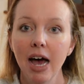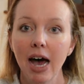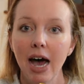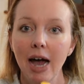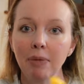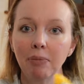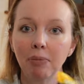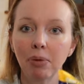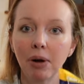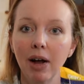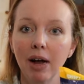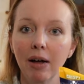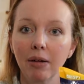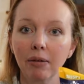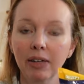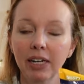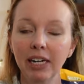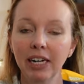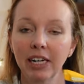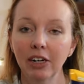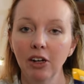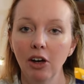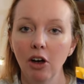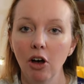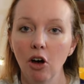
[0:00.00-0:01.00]
I'm probably
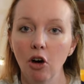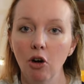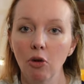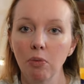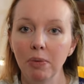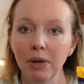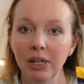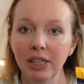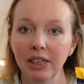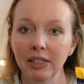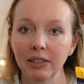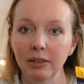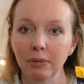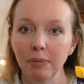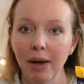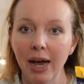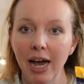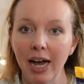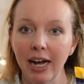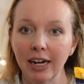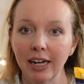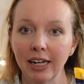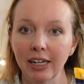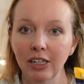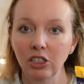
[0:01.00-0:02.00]
gonna open this
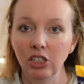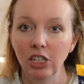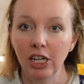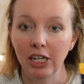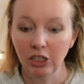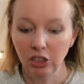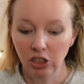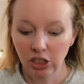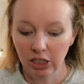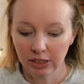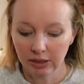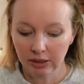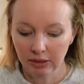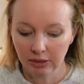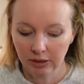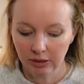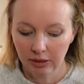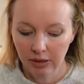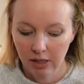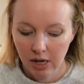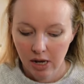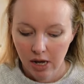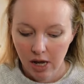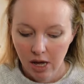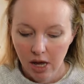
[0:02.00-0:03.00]
package and just